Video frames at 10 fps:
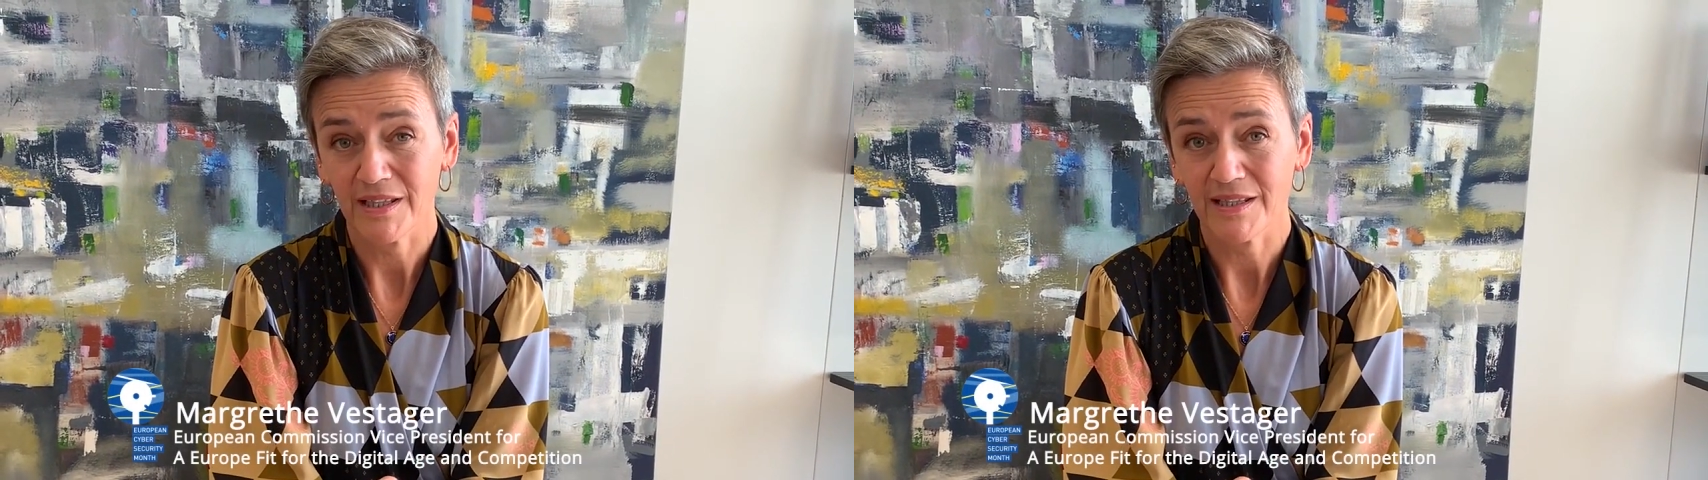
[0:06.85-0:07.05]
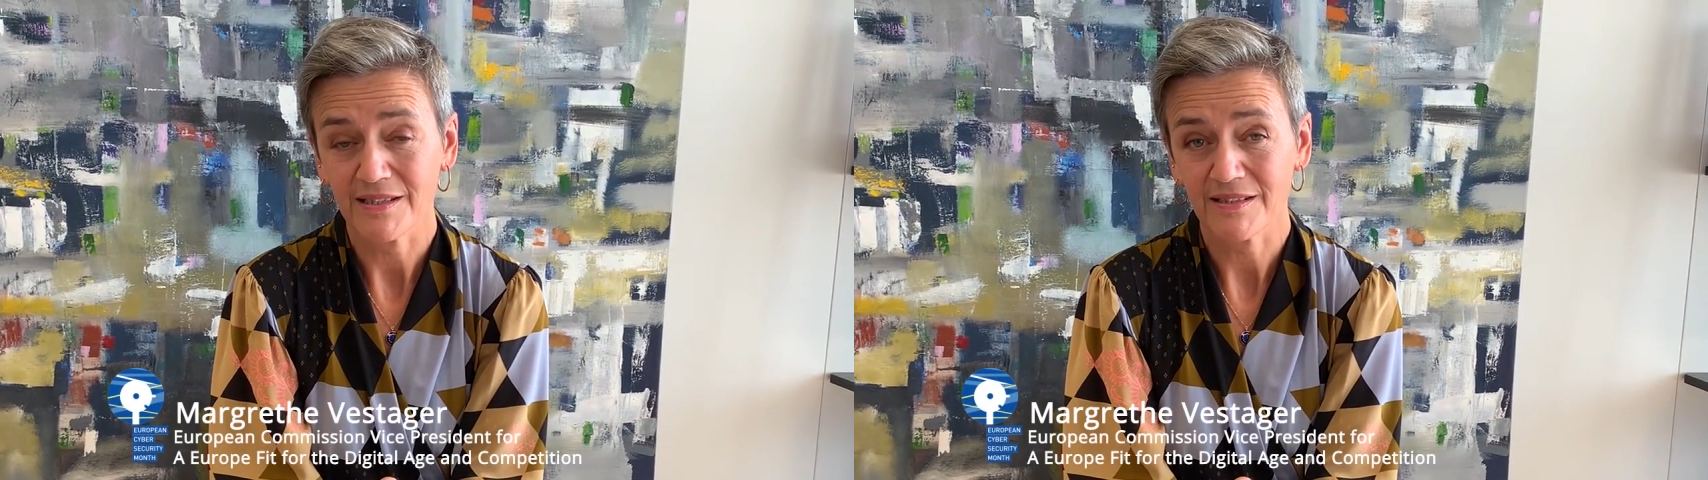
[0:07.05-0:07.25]

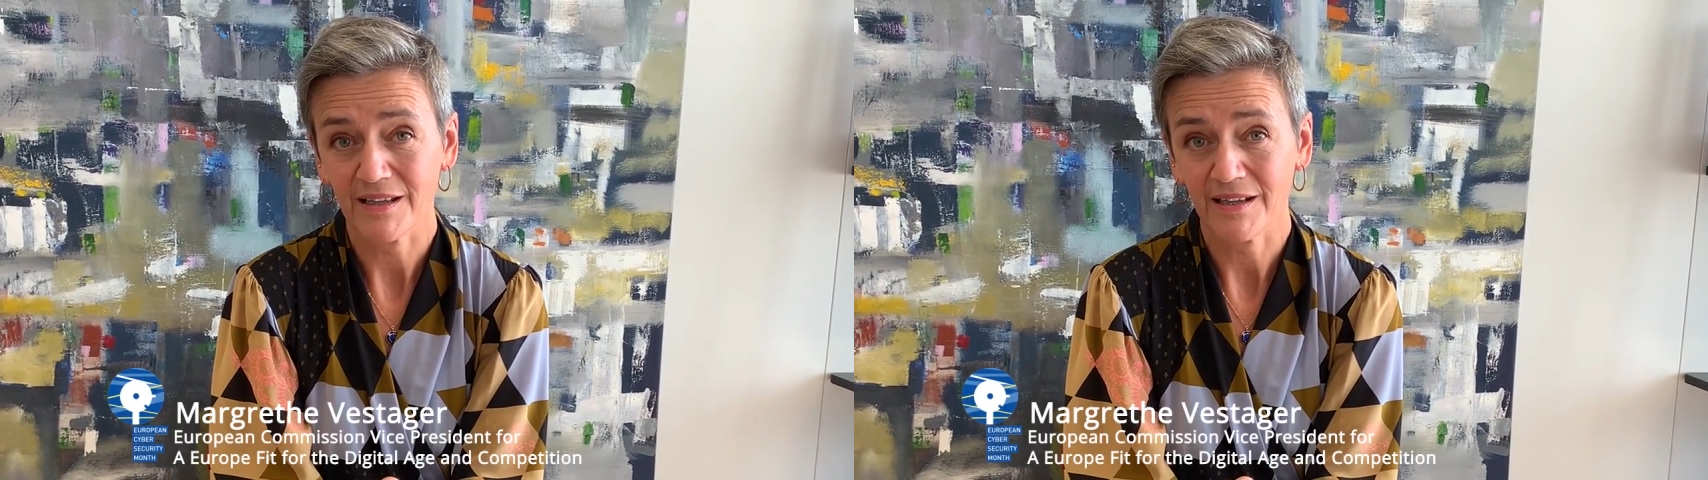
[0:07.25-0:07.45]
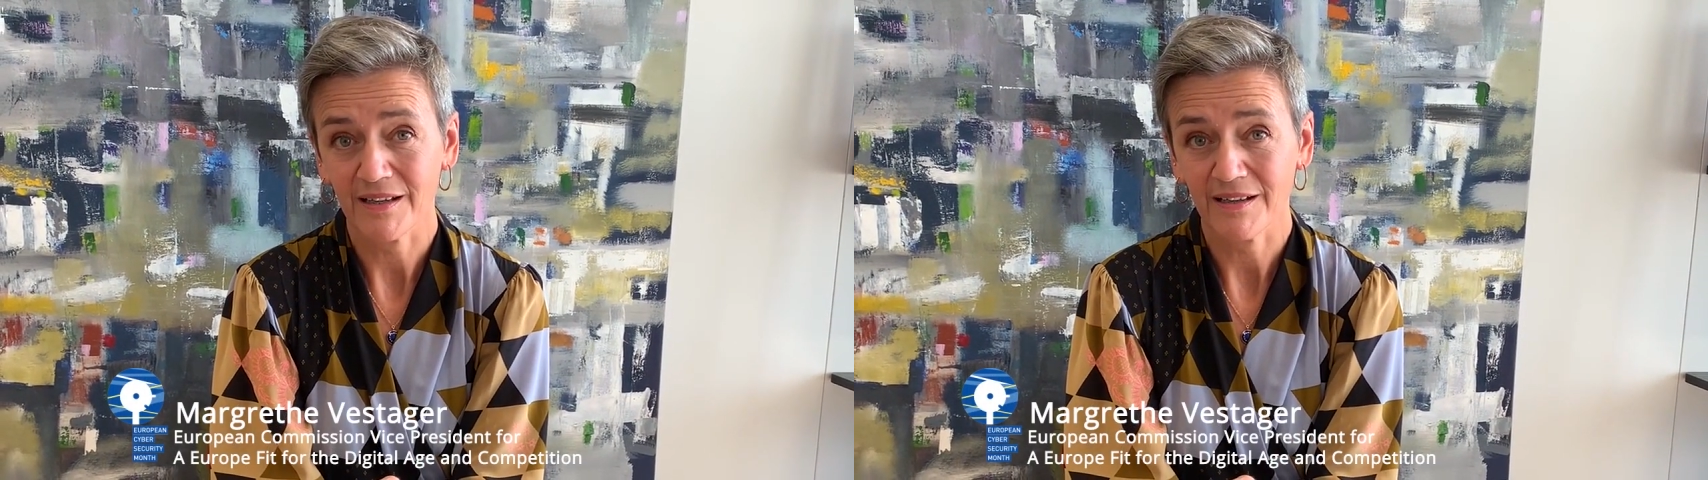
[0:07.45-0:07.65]
is
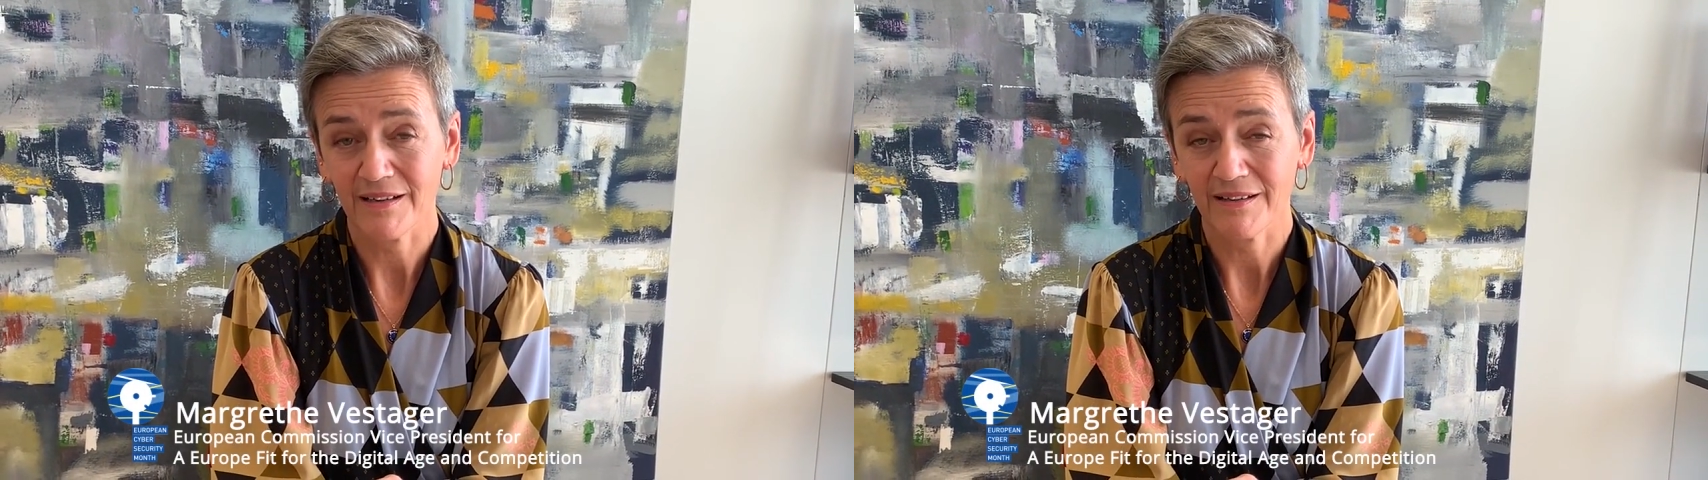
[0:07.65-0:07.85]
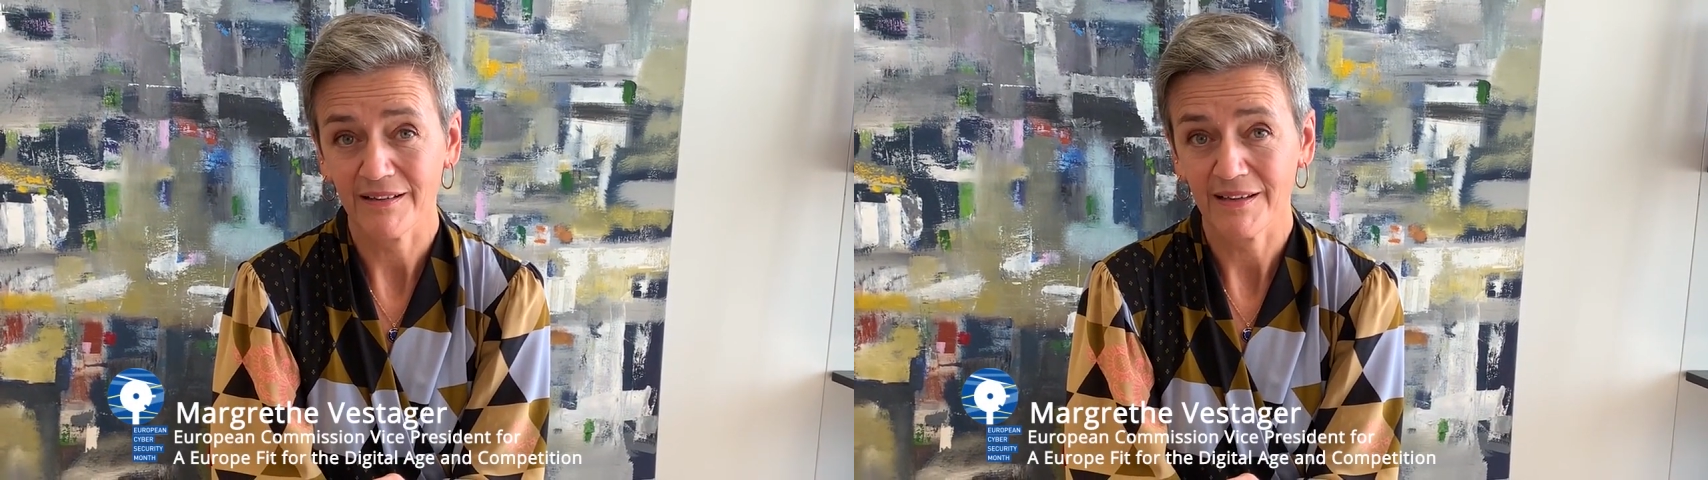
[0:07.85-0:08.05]

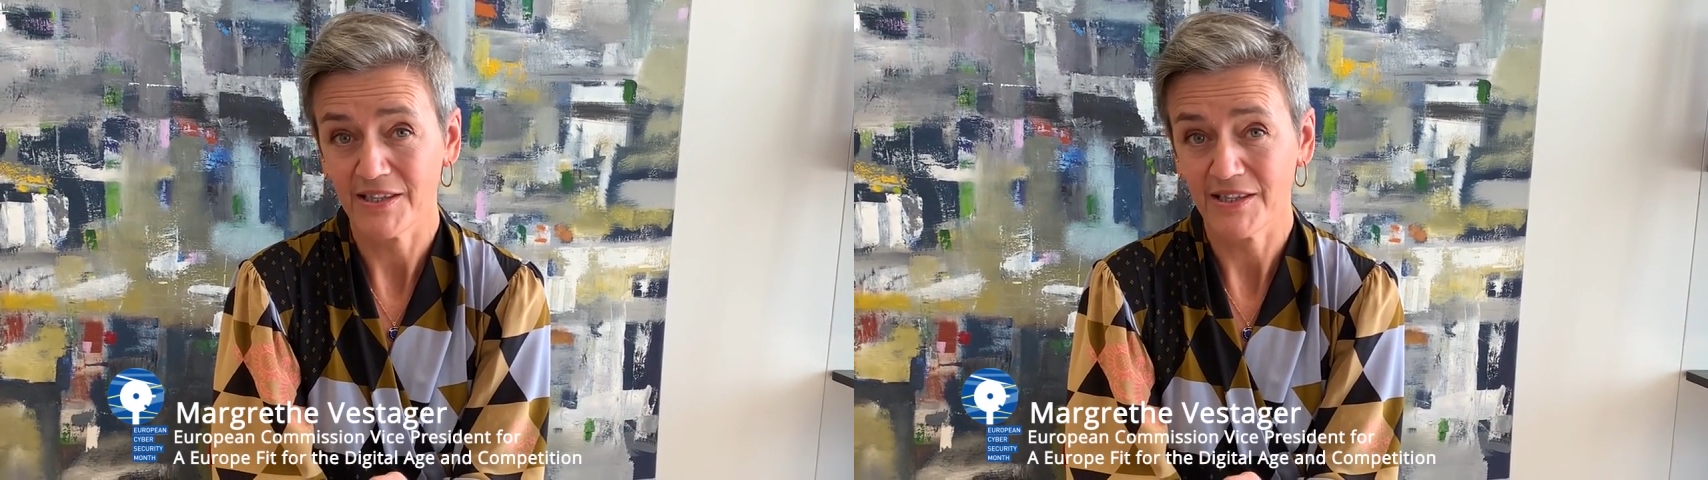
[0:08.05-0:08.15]
a